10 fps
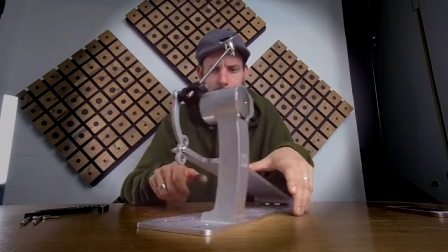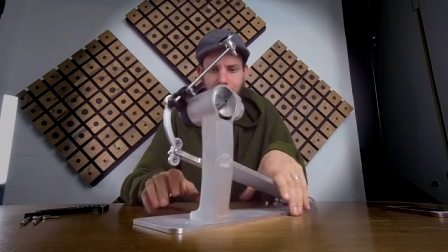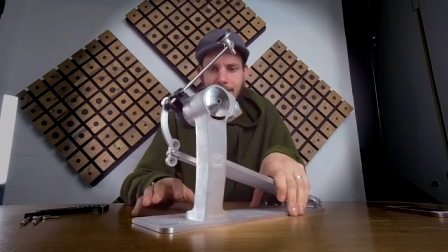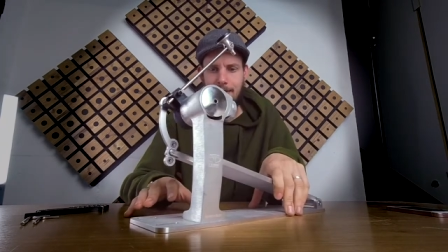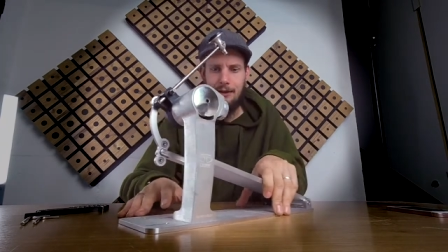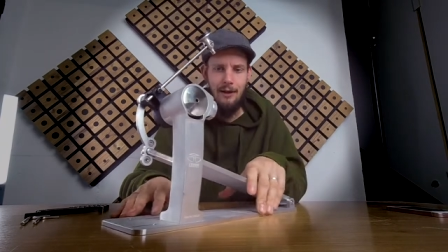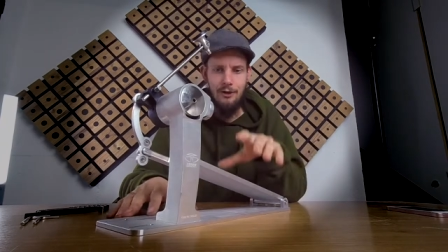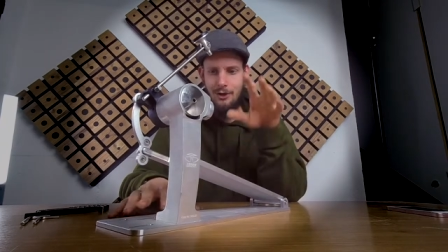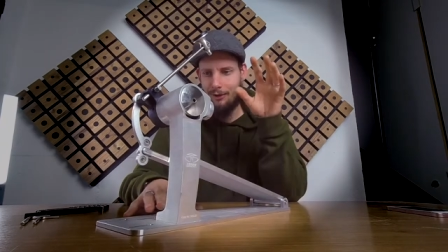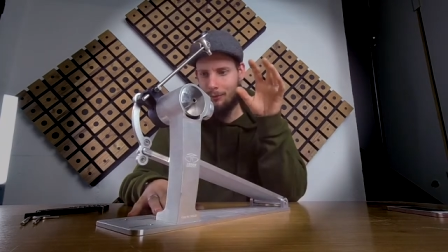Basically I
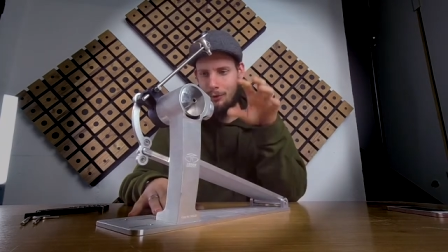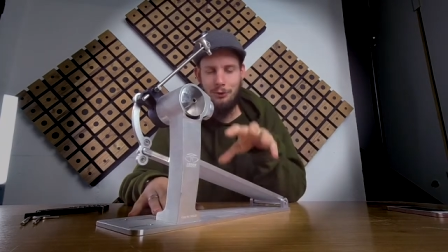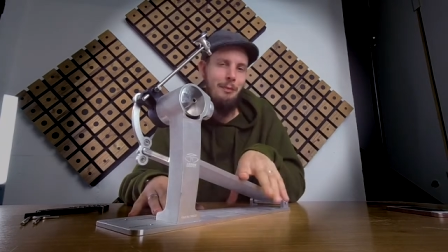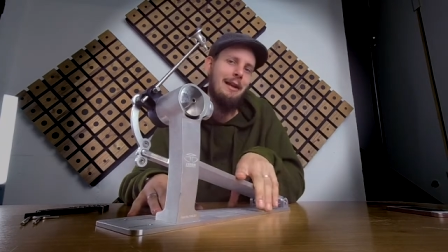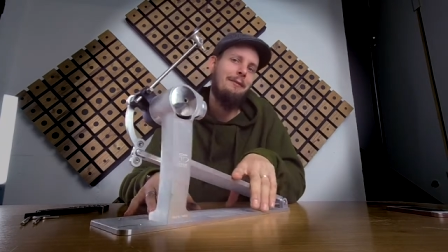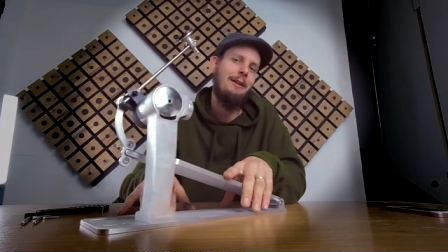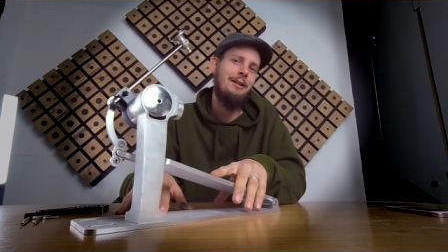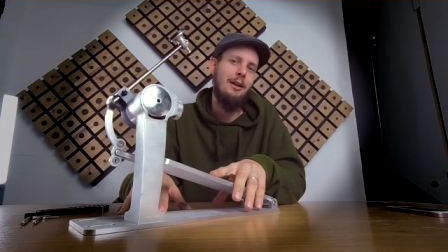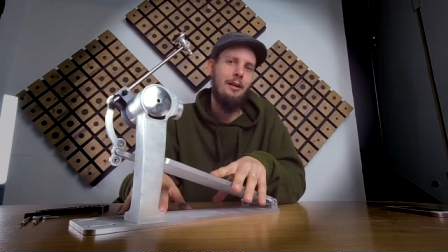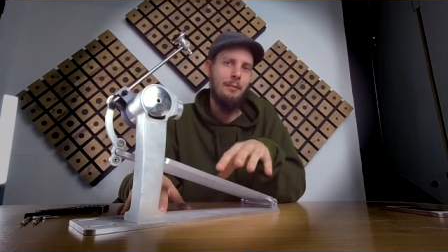just want to make a
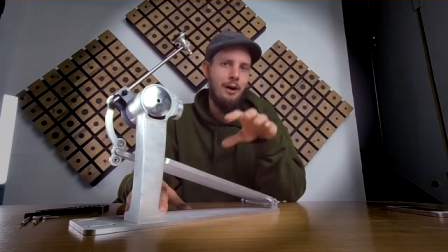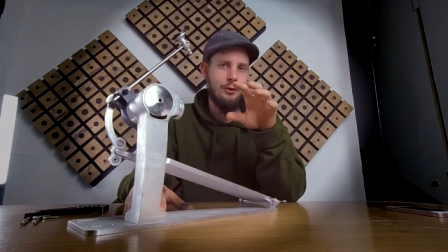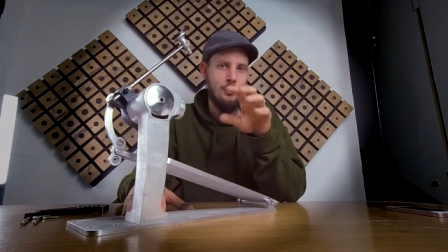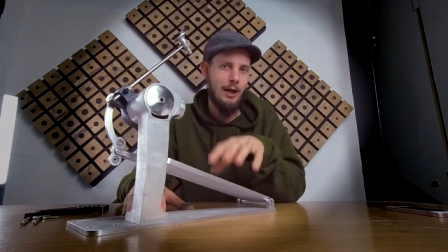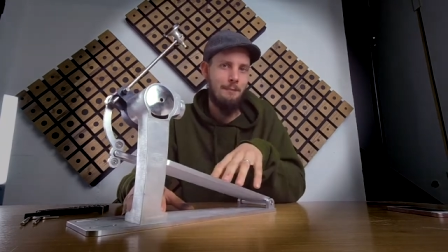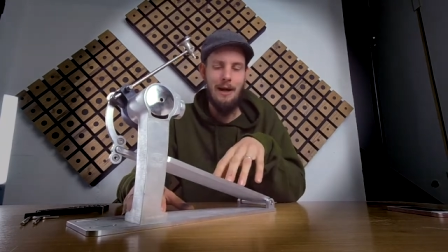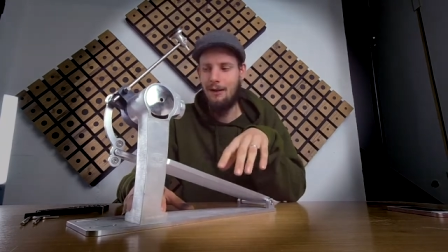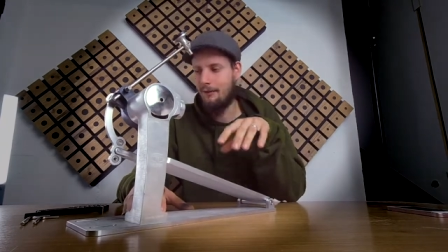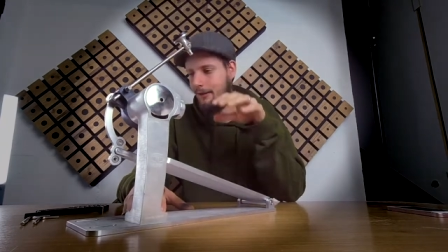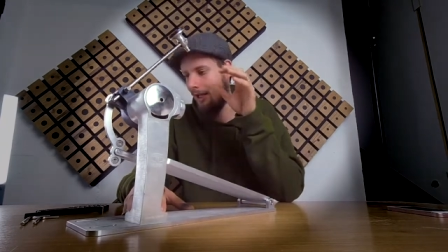video about trick
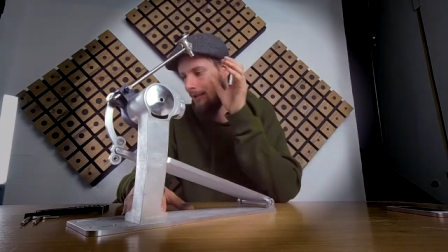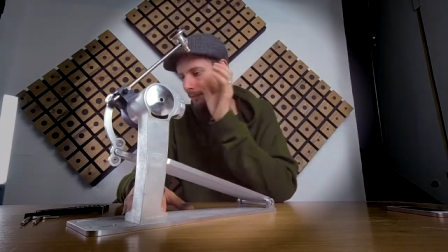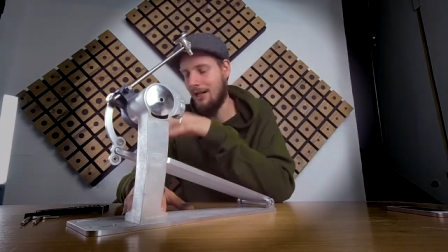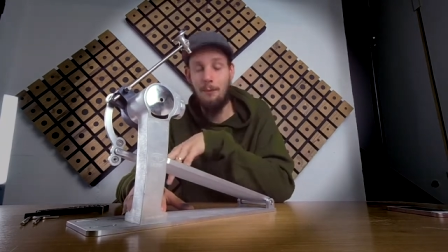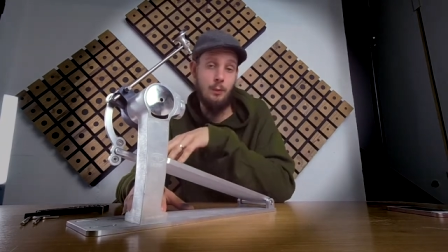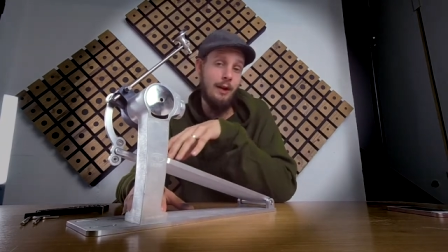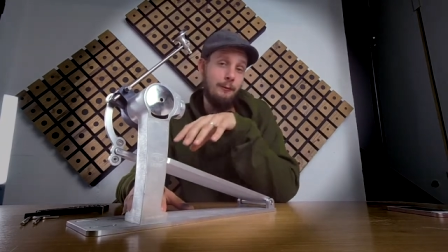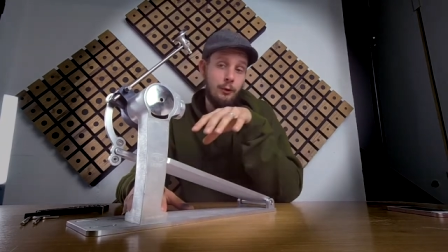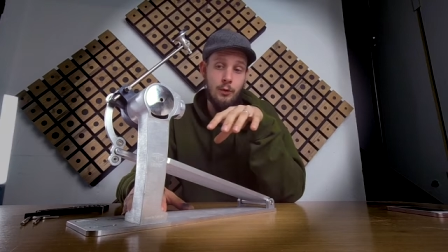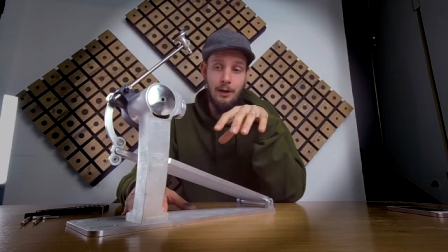pedals and my upgrades
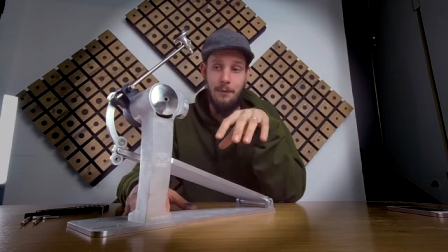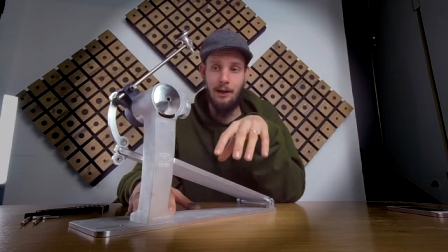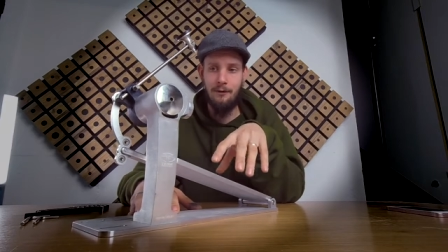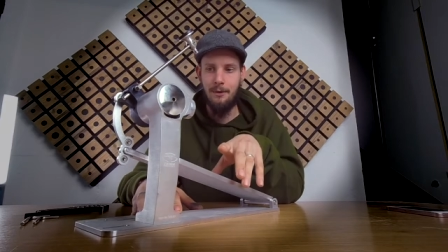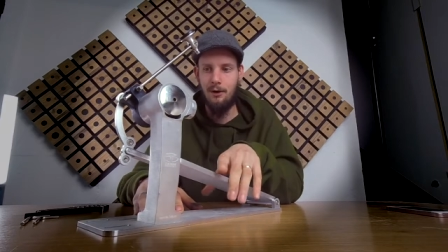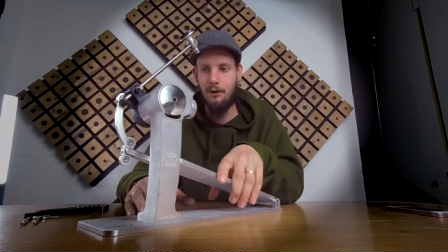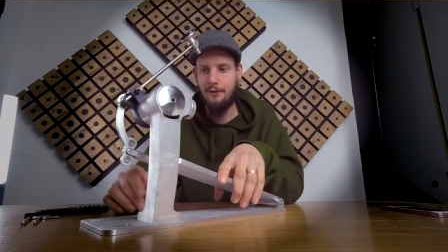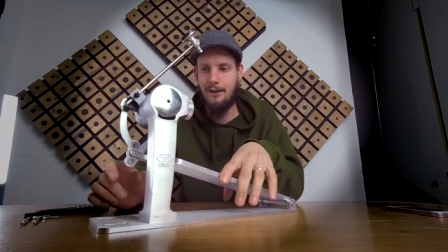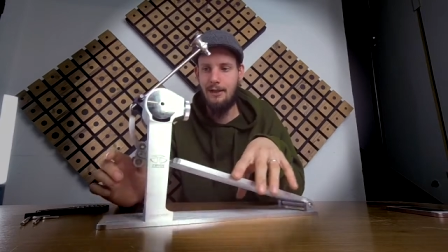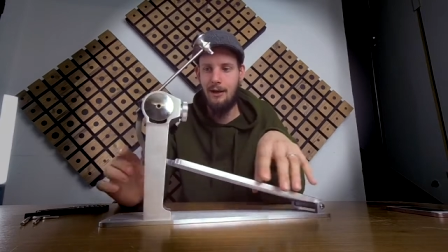for trick pedals,
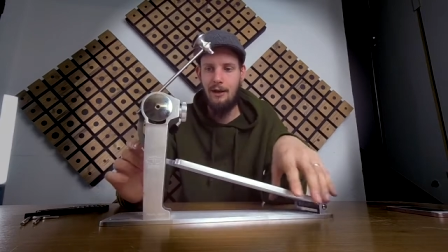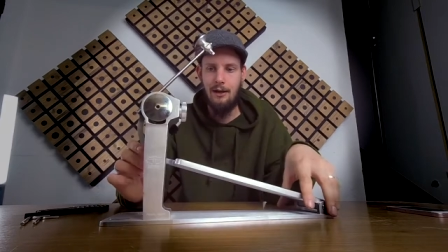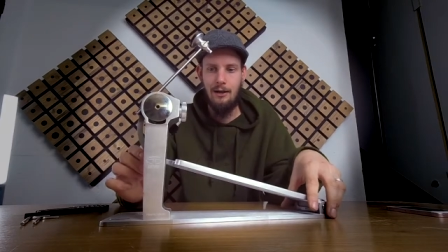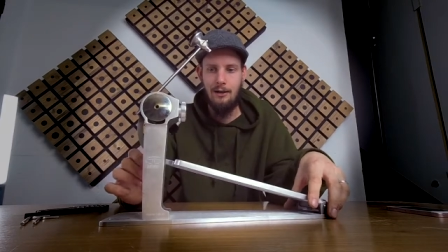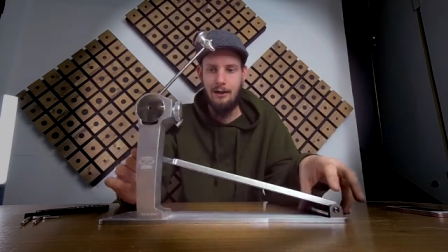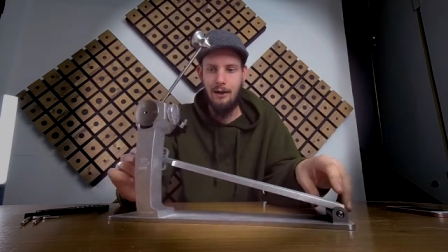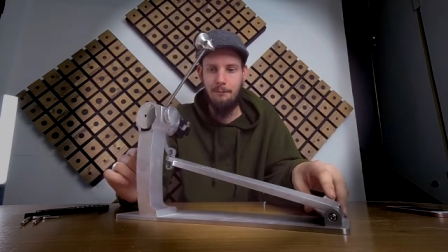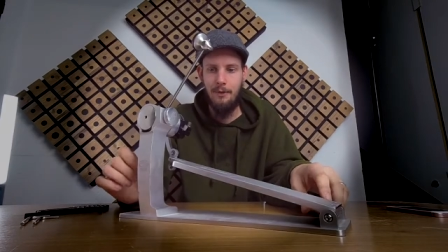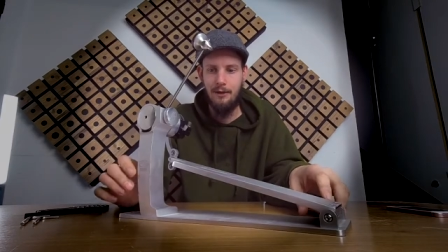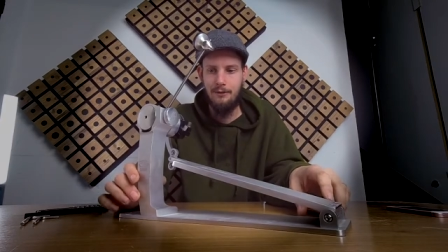because they are a little
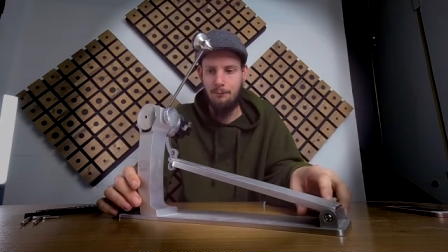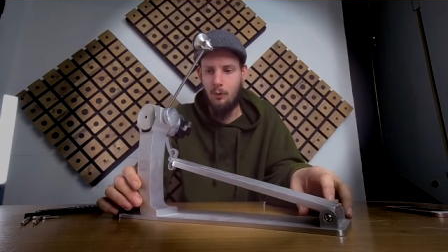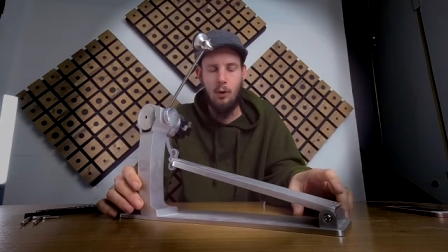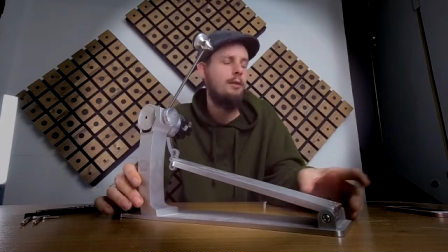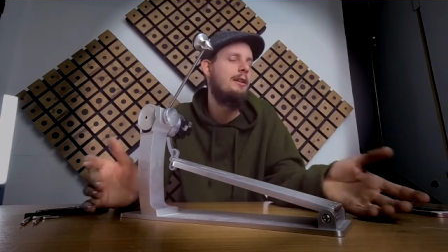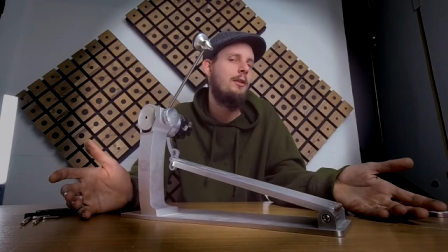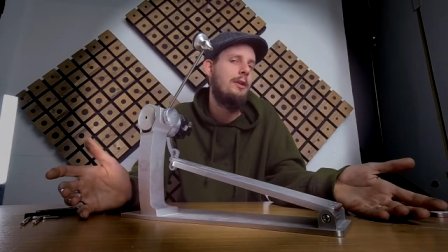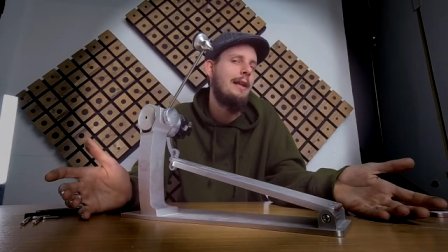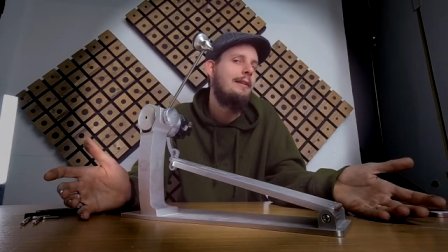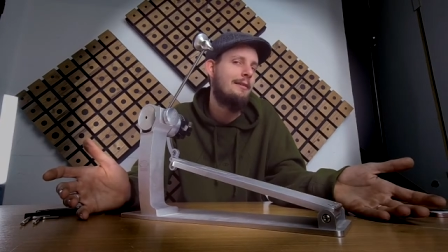bit more on the
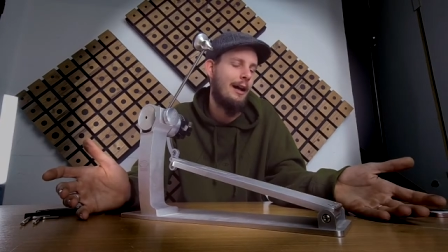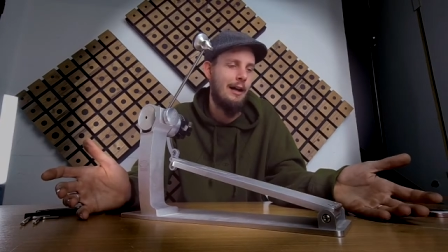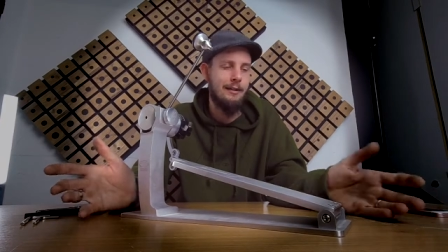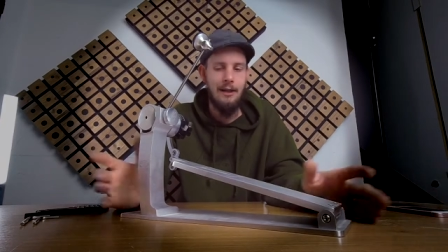unique side,